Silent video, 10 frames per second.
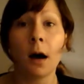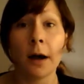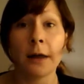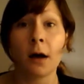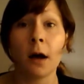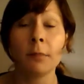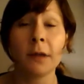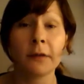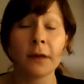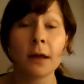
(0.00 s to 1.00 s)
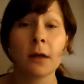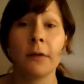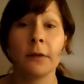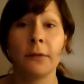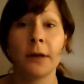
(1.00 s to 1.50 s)
Hi, I'm Lizzie.
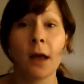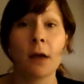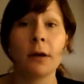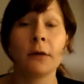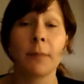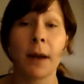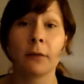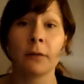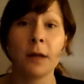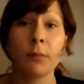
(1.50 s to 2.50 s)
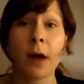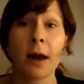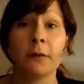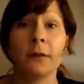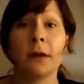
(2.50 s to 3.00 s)
This video is about sleep
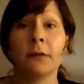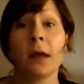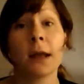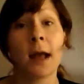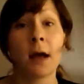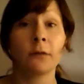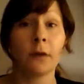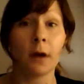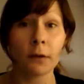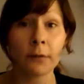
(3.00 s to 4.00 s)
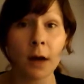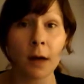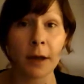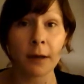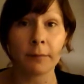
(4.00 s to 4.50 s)
paralysis and how to
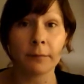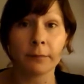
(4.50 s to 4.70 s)
overcome it.